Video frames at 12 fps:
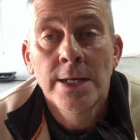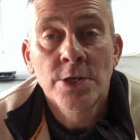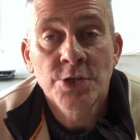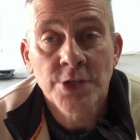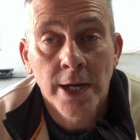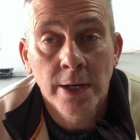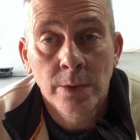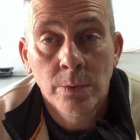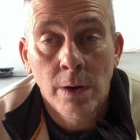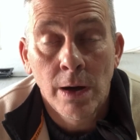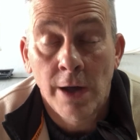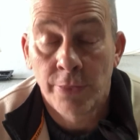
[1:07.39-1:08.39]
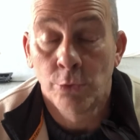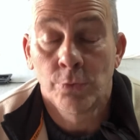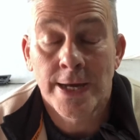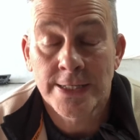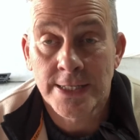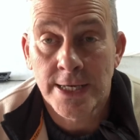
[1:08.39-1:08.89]
So I thought,
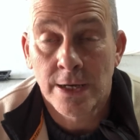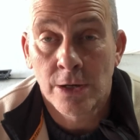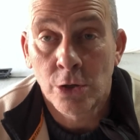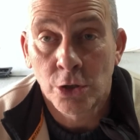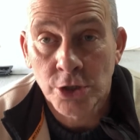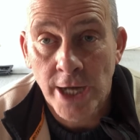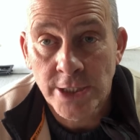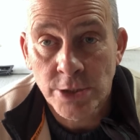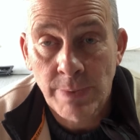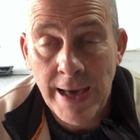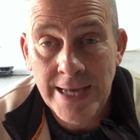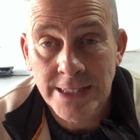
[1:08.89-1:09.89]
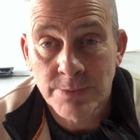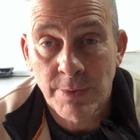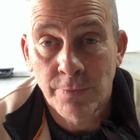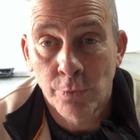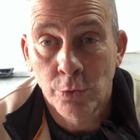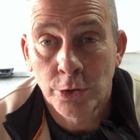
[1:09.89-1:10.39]
that's it, I've got to change the pads
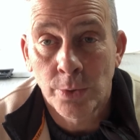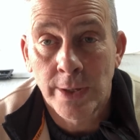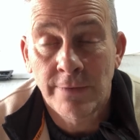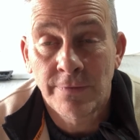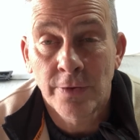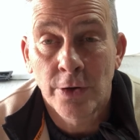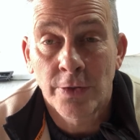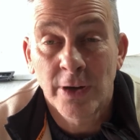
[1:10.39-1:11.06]
before I do any further.